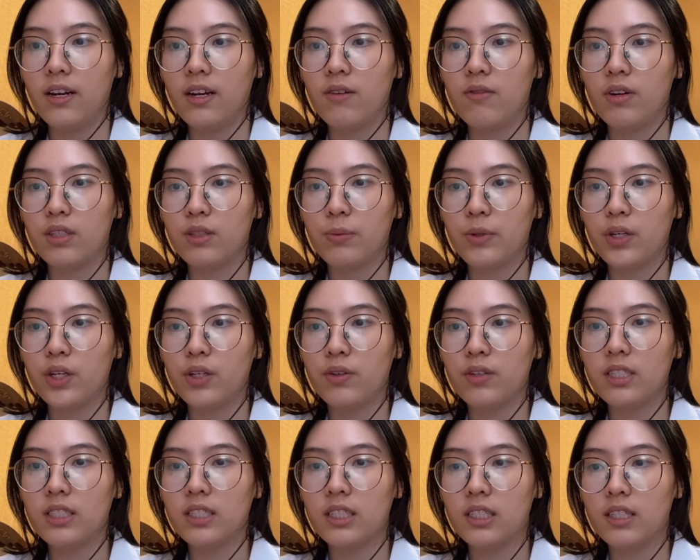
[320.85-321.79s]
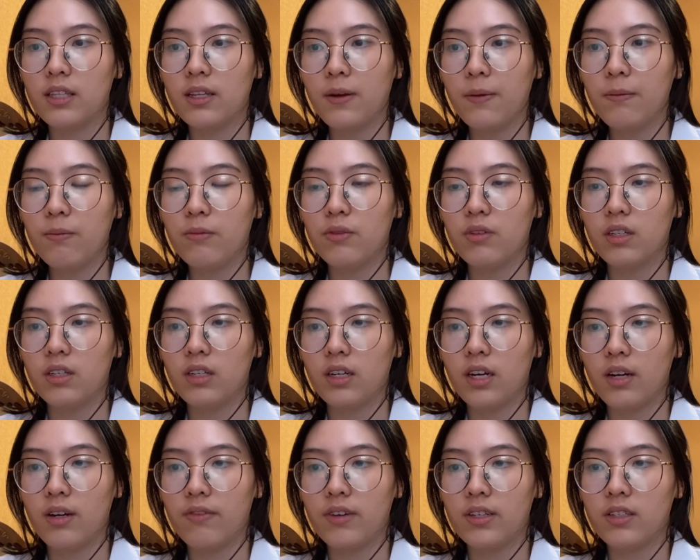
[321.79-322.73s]
Respiratory system,
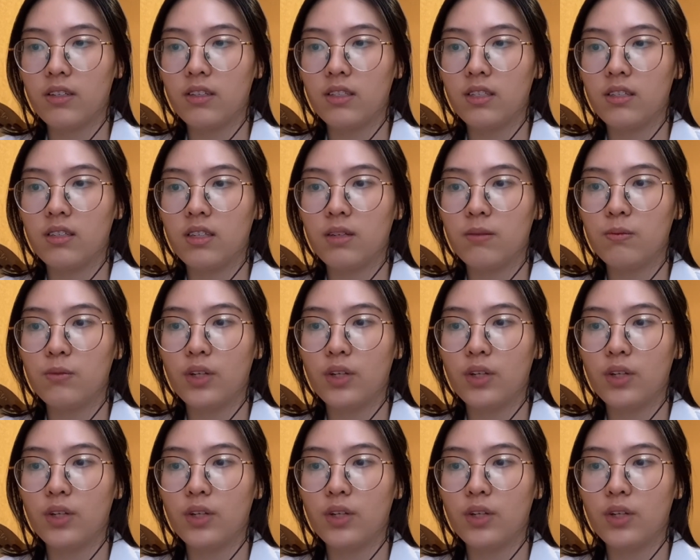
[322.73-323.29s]
cardiovascular system,